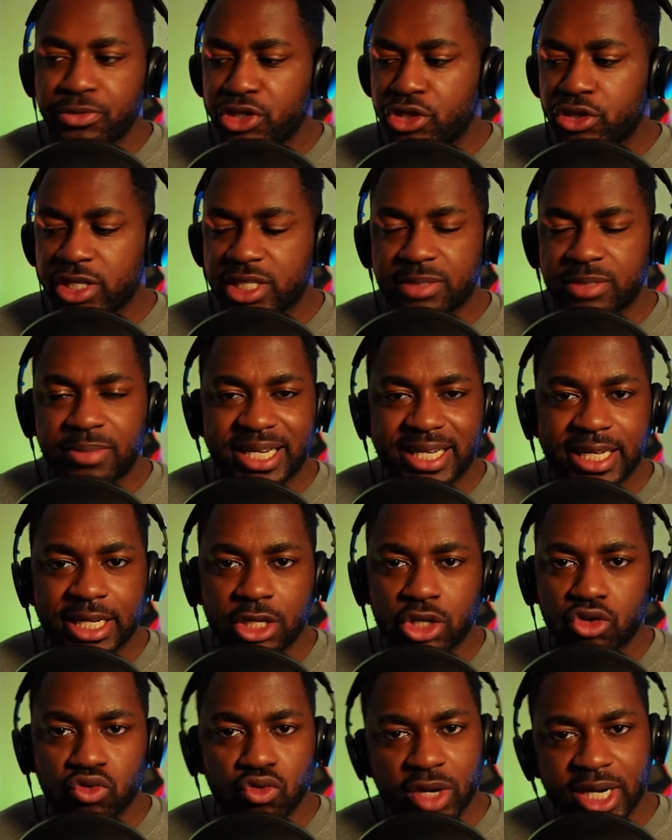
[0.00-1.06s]
You're
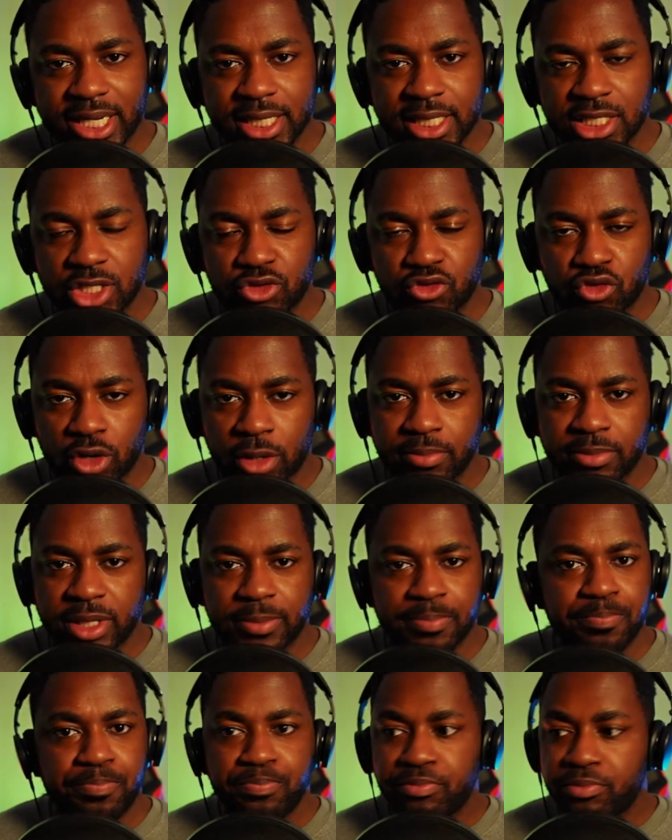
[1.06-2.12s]
expecting greatness from
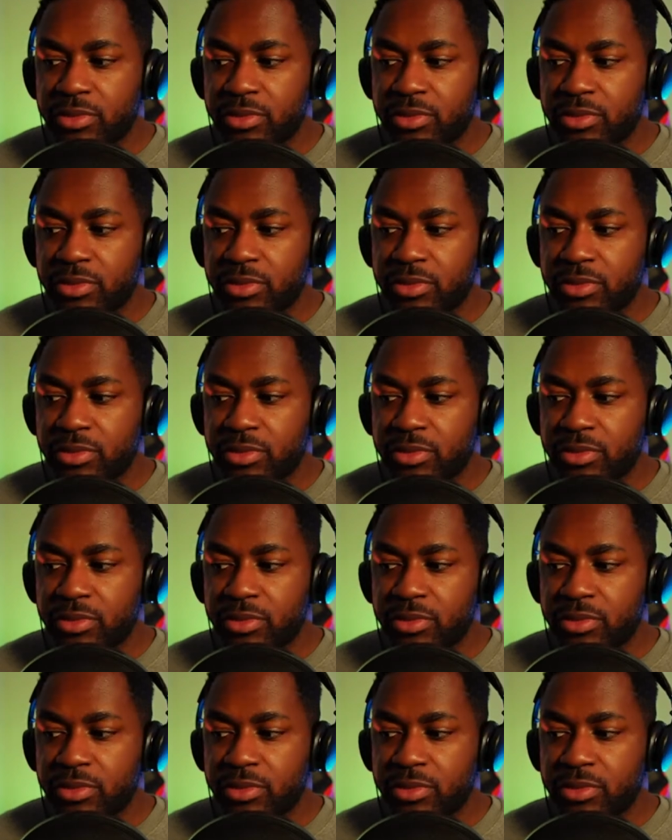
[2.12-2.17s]
them.